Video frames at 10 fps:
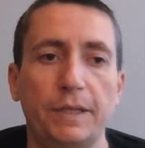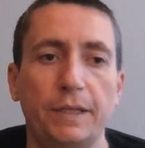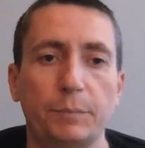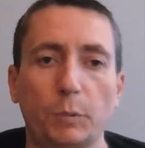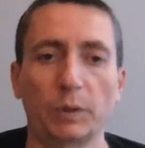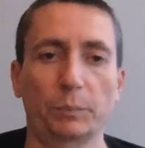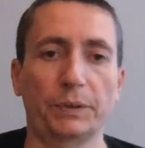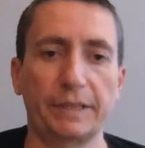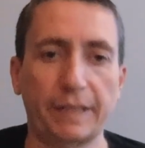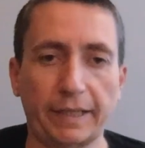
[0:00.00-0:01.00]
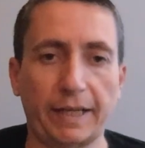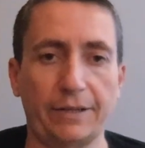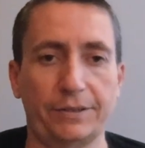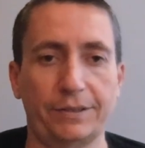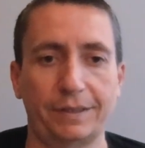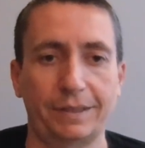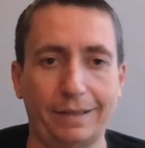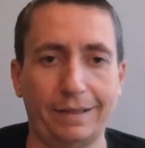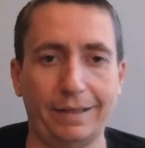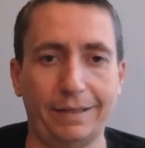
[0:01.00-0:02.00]
but we were playing tech house
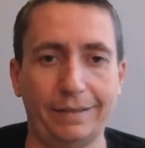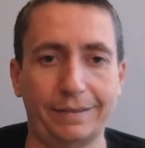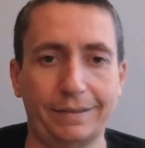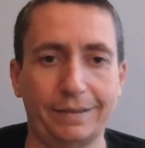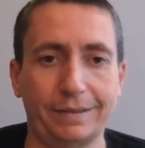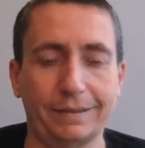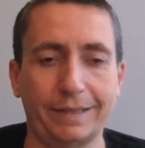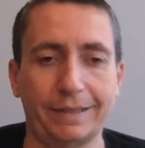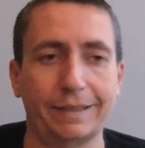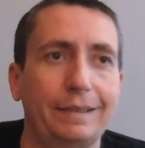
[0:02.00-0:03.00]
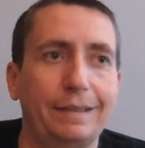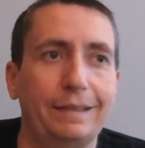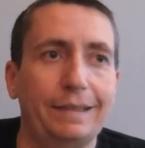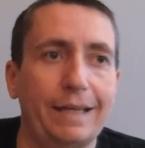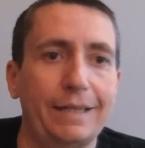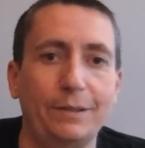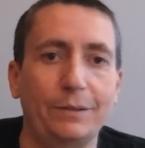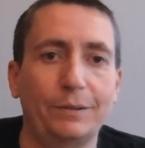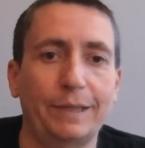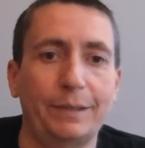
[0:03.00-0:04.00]
and like,
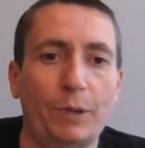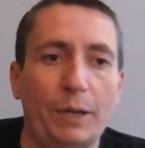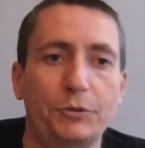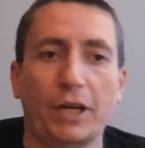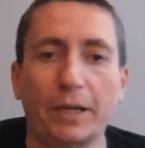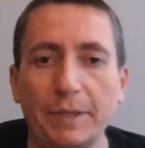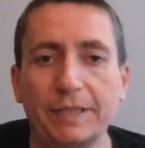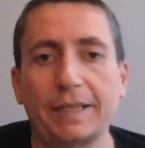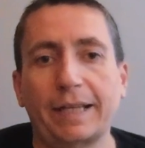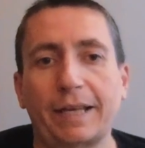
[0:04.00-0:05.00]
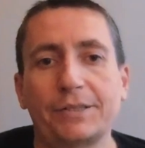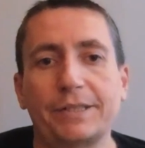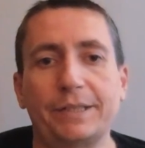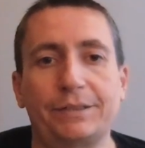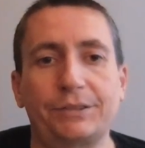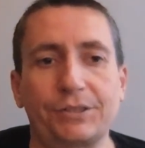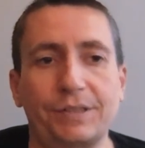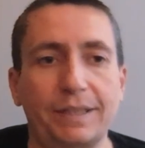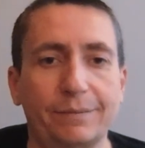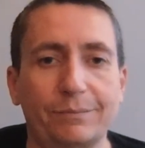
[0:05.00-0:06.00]
I would try to make tech house and it just
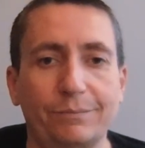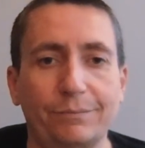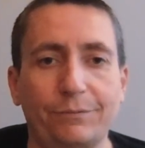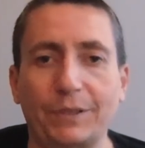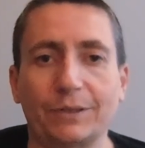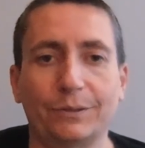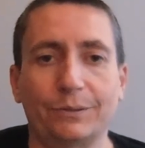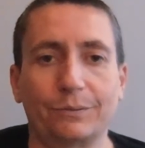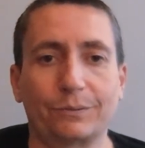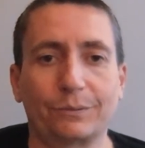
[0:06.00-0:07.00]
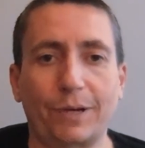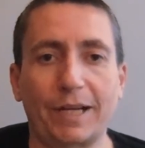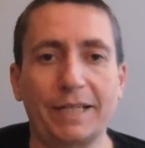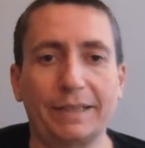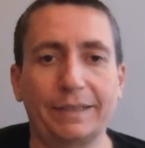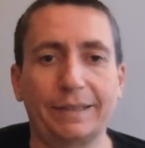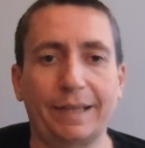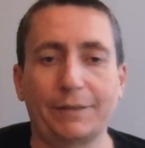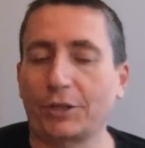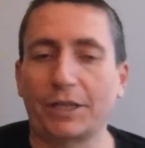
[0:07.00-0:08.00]
didn't feel right.
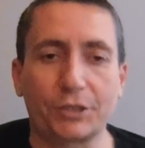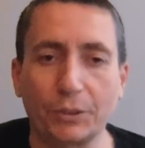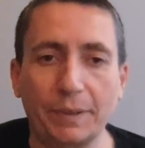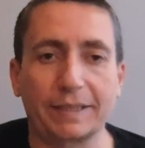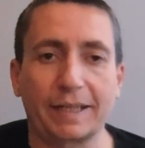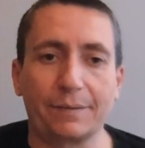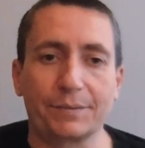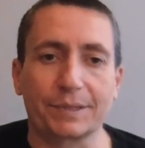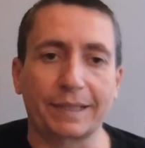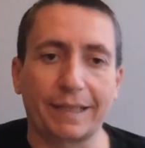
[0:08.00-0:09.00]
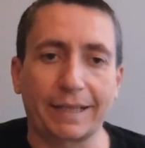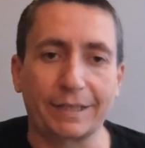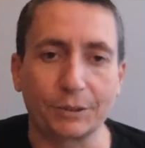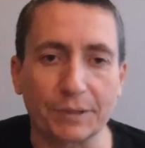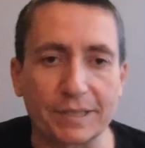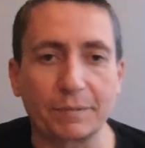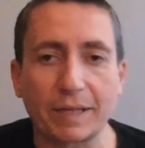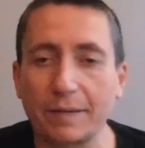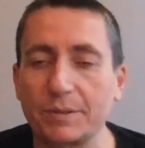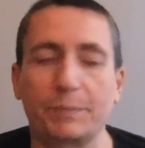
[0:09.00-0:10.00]
I tried so many times and like I could do it
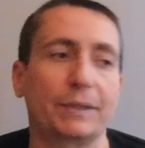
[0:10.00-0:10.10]
sometimes, but